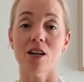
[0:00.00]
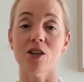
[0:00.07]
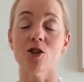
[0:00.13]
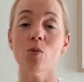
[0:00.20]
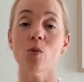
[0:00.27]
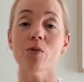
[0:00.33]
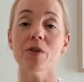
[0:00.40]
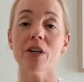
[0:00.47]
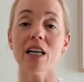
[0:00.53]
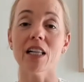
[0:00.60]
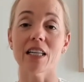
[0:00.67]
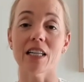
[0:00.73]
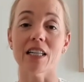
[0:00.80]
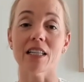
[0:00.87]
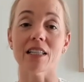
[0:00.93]
You want the
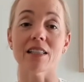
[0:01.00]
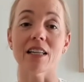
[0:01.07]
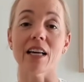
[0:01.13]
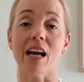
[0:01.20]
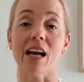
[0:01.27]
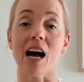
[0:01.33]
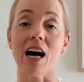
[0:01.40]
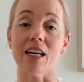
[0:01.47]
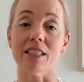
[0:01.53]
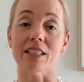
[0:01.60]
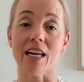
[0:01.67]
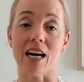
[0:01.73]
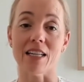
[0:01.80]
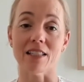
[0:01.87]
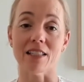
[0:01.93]
clinic seeing hard
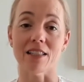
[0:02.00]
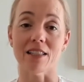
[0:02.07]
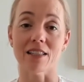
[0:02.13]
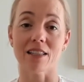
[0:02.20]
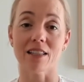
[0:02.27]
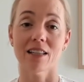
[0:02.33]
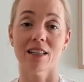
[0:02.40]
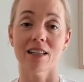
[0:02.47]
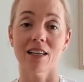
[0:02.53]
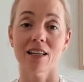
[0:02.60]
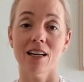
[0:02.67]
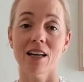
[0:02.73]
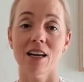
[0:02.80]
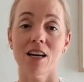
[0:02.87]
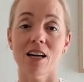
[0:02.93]
cases.
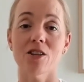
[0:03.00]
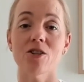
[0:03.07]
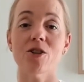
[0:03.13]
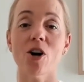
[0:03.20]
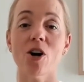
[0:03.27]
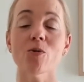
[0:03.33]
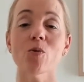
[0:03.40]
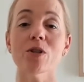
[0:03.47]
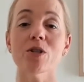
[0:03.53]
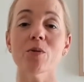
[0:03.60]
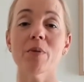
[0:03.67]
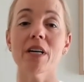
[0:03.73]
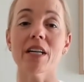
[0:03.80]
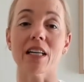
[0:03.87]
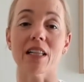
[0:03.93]
You don't want to
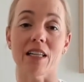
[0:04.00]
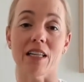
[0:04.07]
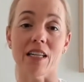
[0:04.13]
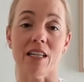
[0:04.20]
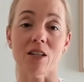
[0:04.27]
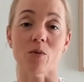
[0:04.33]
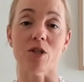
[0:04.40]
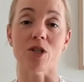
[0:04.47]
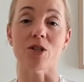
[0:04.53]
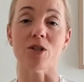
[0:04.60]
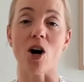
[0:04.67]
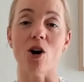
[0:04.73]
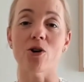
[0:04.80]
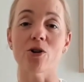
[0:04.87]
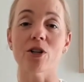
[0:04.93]
be at a clinic which is
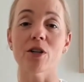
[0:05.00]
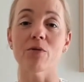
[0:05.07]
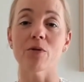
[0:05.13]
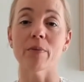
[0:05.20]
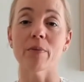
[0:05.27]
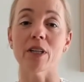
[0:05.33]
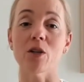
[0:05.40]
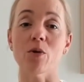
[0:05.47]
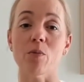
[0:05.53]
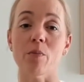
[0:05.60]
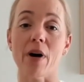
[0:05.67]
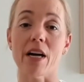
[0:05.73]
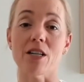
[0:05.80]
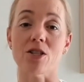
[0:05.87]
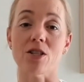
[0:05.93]
only familiar with
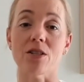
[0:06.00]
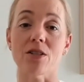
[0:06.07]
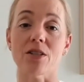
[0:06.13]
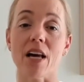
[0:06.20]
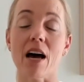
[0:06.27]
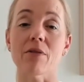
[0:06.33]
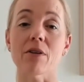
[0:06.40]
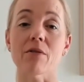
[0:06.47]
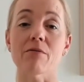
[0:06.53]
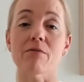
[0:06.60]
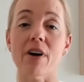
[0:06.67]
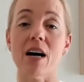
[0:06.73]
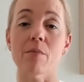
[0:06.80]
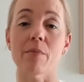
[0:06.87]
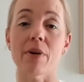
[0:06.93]
patients having
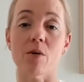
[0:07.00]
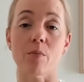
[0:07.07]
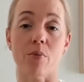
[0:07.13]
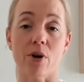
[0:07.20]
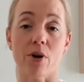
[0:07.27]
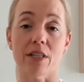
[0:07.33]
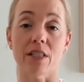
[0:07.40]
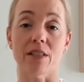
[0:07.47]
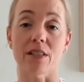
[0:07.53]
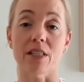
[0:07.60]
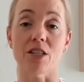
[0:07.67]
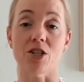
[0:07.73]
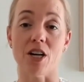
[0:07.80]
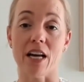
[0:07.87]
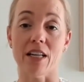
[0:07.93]
far better pregnancy
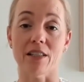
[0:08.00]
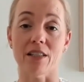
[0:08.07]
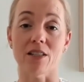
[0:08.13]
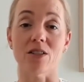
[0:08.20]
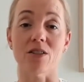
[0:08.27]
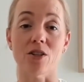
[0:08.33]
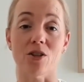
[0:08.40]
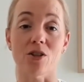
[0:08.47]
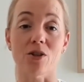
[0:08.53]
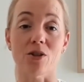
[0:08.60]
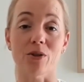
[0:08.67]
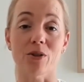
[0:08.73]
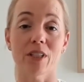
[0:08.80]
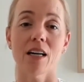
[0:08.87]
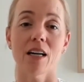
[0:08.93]
chances than you.
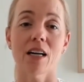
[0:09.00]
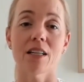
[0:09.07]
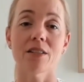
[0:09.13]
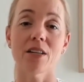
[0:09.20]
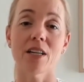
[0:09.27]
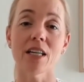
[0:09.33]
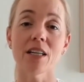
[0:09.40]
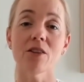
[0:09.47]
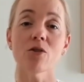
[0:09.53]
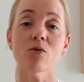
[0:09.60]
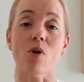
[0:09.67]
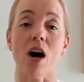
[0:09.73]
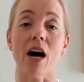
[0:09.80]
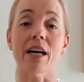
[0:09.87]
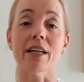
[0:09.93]
Seeing the
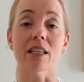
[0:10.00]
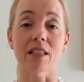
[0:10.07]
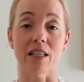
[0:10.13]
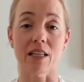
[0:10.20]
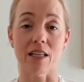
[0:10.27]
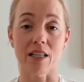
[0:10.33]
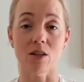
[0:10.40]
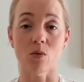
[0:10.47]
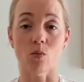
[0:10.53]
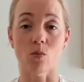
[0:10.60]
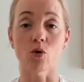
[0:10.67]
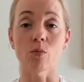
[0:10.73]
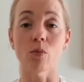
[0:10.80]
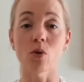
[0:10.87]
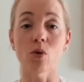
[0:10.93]
right clinic
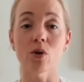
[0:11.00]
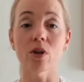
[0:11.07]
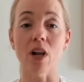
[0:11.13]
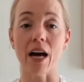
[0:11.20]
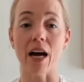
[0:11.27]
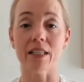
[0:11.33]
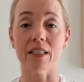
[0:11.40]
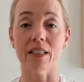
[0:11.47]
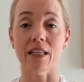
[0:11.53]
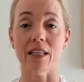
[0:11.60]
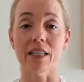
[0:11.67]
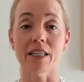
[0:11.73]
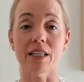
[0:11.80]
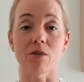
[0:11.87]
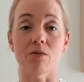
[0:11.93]
will more
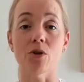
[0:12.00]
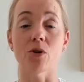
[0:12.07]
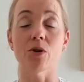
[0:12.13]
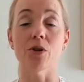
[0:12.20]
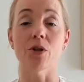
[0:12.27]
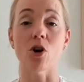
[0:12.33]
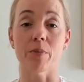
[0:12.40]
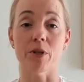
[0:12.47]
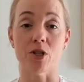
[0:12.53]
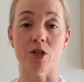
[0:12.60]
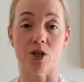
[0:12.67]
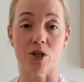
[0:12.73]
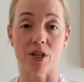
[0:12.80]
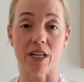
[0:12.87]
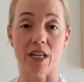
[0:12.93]
likely give you the
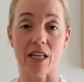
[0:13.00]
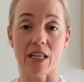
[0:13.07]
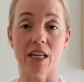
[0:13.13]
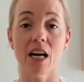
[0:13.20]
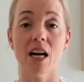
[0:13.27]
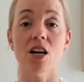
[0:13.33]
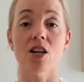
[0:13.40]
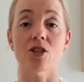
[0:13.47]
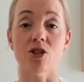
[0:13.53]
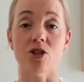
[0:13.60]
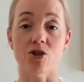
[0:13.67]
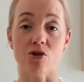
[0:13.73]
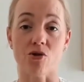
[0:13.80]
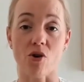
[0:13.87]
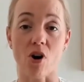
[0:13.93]
opportunity to
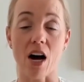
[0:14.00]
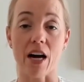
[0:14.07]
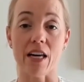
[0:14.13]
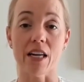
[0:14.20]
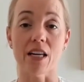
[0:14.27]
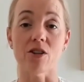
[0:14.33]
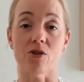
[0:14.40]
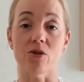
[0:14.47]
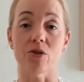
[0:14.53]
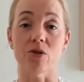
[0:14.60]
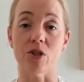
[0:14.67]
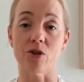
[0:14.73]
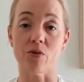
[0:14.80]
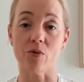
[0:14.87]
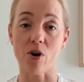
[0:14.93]
try
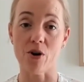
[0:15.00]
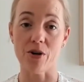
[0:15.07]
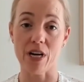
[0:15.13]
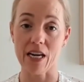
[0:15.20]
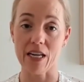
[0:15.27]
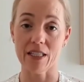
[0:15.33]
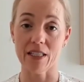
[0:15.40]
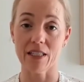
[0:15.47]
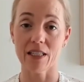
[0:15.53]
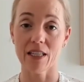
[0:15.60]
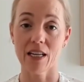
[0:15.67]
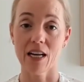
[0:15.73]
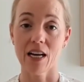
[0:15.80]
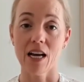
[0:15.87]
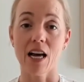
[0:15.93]
using your own eggs.
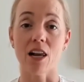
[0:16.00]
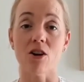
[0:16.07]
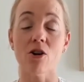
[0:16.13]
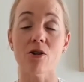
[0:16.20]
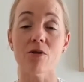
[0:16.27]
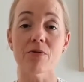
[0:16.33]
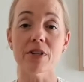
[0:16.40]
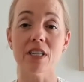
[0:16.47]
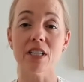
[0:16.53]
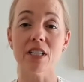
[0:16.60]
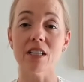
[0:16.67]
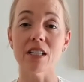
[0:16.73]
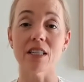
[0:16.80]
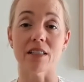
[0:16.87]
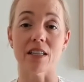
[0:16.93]
A lot of
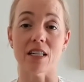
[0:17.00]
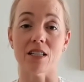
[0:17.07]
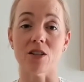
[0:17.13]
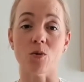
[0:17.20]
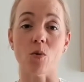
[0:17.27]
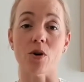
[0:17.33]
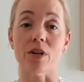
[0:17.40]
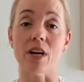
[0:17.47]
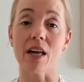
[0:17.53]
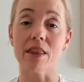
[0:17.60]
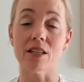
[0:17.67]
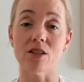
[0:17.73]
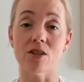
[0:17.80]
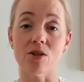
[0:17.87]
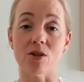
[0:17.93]
fertility centres want
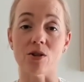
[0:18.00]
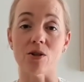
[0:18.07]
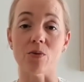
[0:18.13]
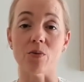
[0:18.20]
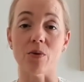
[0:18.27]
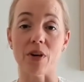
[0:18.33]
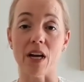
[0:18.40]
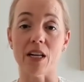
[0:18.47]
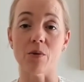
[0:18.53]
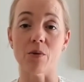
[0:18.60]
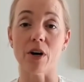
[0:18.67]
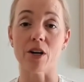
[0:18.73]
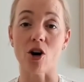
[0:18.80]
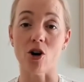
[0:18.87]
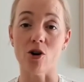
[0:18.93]
nothing to do with
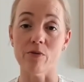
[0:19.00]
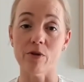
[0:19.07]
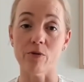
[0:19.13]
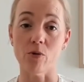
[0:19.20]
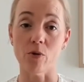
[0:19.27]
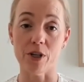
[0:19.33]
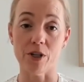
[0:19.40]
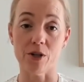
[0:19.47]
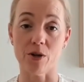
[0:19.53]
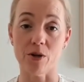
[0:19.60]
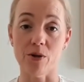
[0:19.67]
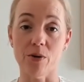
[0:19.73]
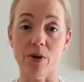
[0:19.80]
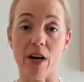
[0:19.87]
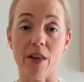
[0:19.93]
anyone over 42,
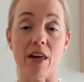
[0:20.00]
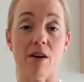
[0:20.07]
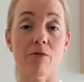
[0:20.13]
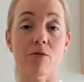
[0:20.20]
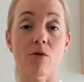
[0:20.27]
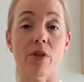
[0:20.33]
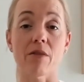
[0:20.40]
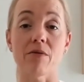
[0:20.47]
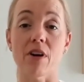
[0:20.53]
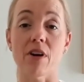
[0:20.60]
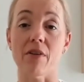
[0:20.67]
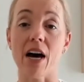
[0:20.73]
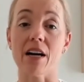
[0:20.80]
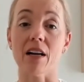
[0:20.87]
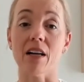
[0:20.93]
and therefore they've
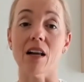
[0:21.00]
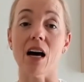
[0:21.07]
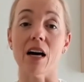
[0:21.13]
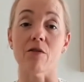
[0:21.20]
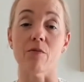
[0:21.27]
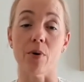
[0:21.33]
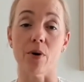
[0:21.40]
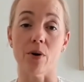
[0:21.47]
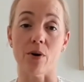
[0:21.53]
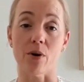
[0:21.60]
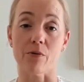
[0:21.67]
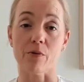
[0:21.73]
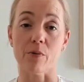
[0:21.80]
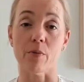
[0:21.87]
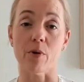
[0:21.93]
never had a live
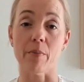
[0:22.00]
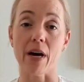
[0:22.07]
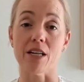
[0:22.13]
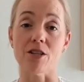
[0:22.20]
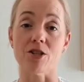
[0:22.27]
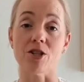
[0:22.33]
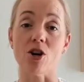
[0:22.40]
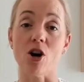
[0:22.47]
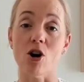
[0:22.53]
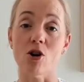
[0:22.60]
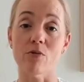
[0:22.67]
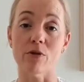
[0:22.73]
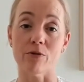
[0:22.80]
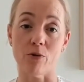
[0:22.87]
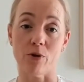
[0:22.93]
birth from a patient
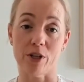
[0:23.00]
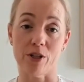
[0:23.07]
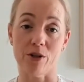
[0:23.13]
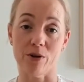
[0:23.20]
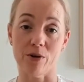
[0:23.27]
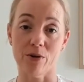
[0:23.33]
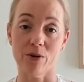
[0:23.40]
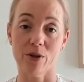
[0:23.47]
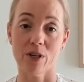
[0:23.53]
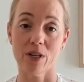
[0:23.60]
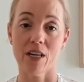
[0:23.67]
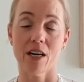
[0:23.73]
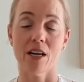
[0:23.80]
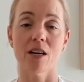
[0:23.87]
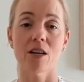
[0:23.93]
over 42.
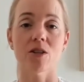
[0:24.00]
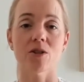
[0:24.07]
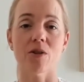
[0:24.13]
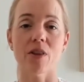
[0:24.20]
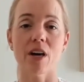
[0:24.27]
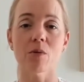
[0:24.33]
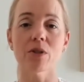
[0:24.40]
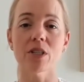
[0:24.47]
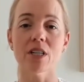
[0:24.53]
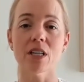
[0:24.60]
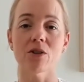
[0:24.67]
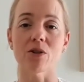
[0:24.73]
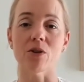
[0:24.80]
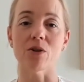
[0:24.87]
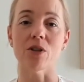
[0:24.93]
So they will
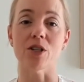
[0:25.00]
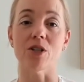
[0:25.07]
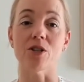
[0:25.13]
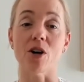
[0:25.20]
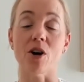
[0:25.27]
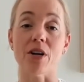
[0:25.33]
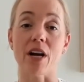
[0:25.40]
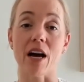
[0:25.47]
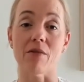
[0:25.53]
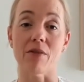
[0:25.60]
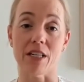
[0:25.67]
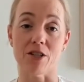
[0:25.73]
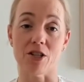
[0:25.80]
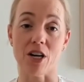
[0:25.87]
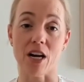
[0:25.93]
tell you that you don't have
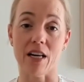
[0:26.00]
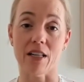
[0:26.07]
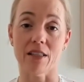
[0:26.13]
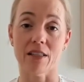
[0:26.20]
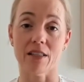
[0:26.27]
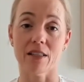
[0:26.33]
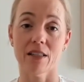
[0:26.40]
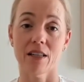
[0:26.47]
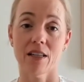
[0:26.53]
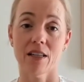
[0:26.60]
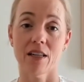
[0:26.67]
any chance.